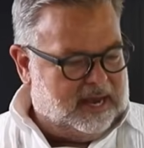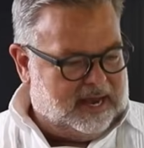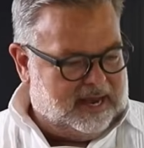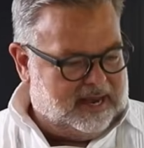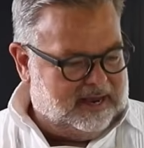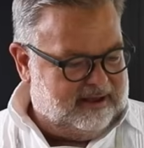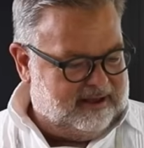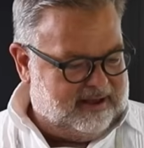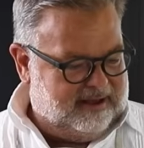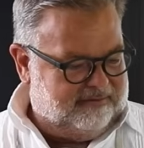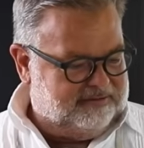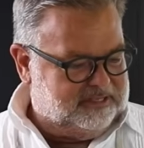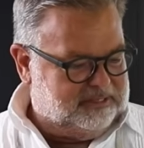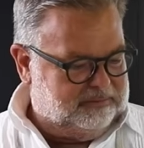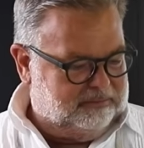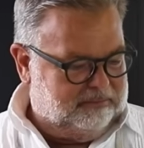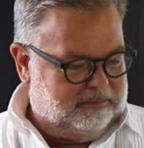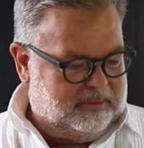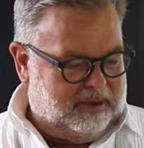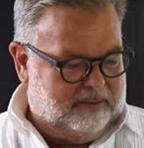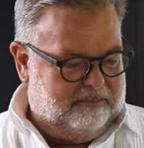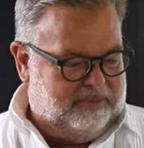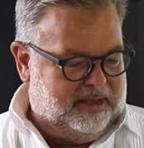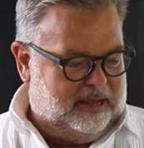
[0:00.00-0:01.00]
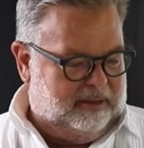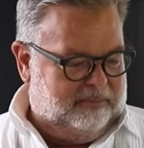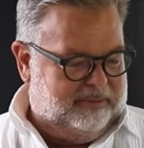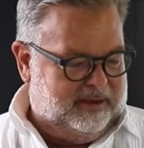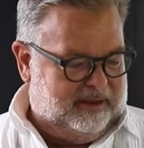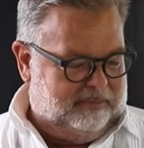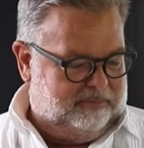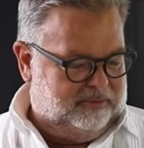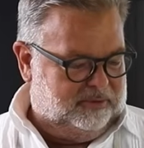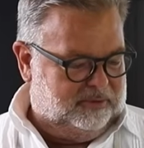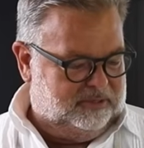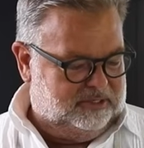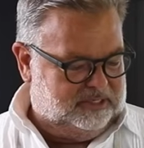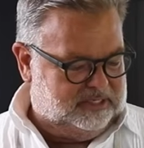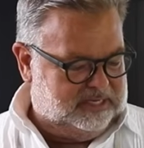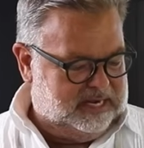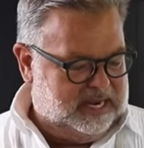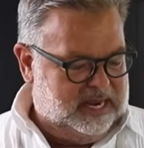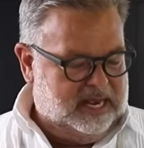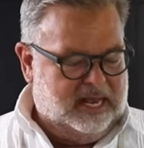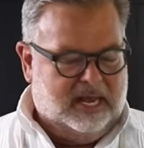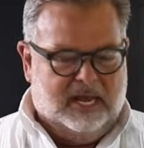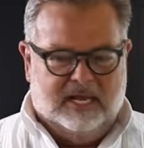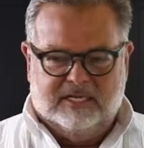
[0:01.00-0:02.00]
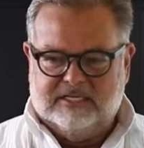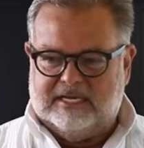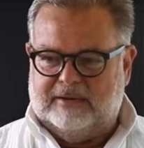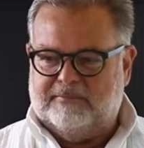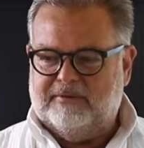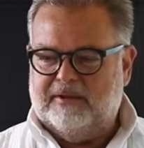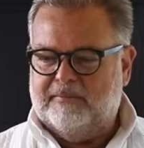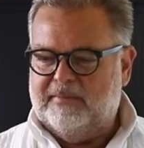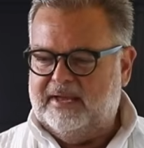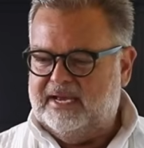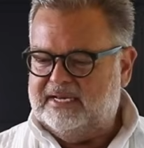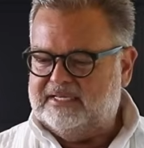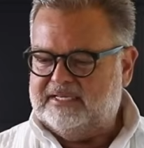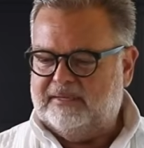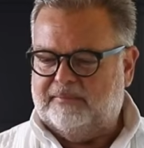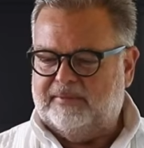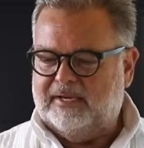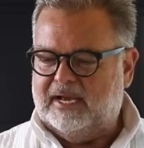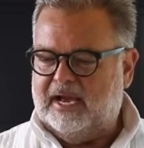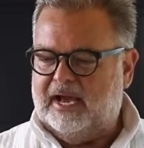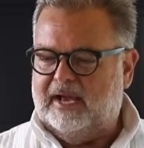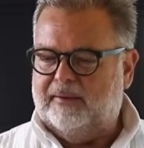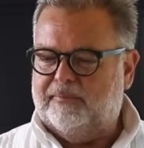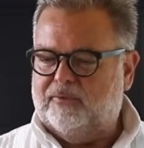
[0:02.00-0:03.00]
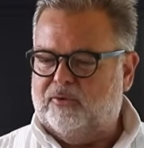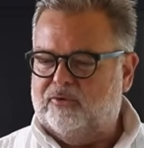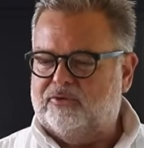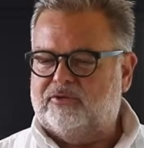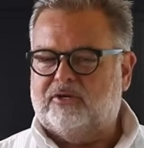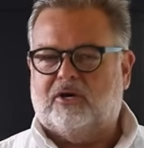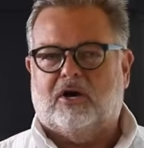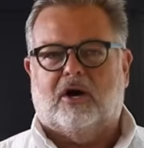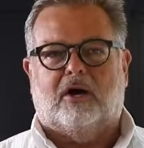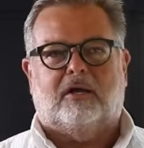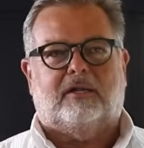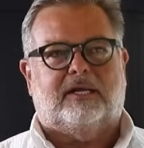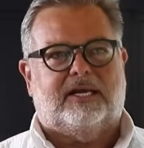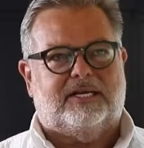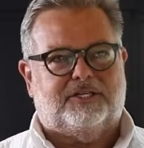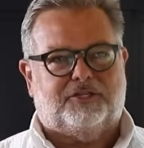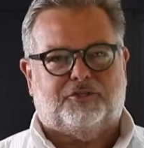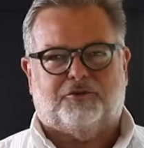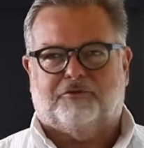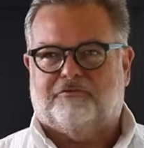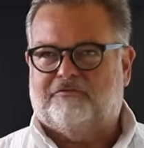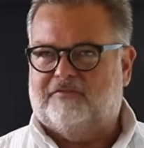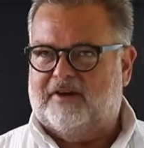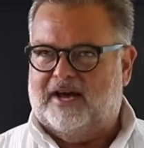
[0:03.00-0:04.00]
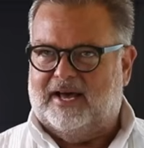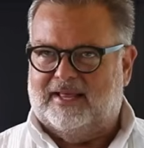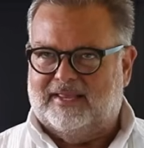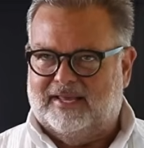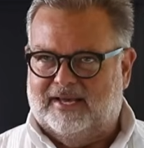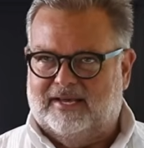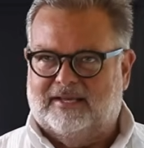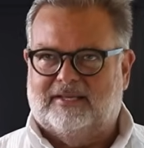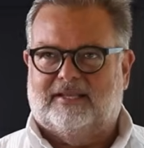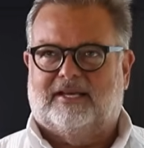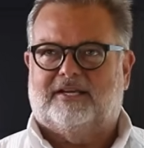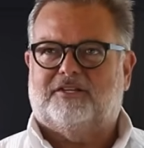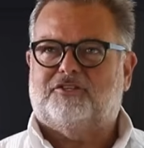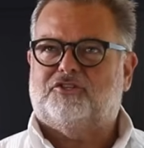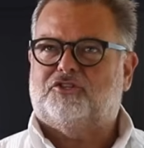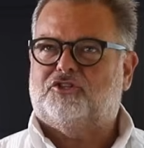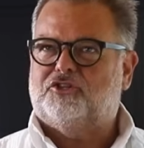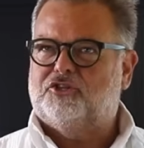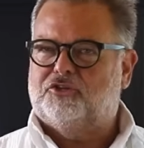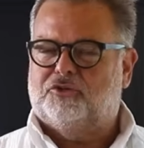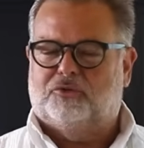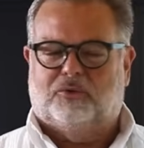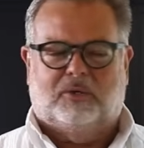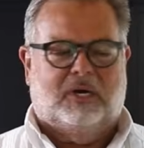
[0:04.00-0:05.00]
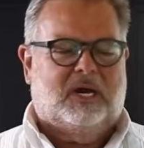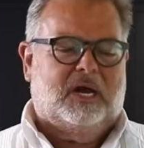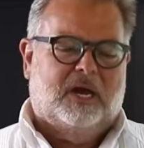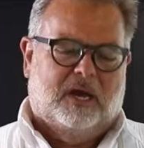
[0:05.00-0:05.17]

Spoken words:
I have some bell peppers, so I'm gonna make something I'm going to call estofada, like stew,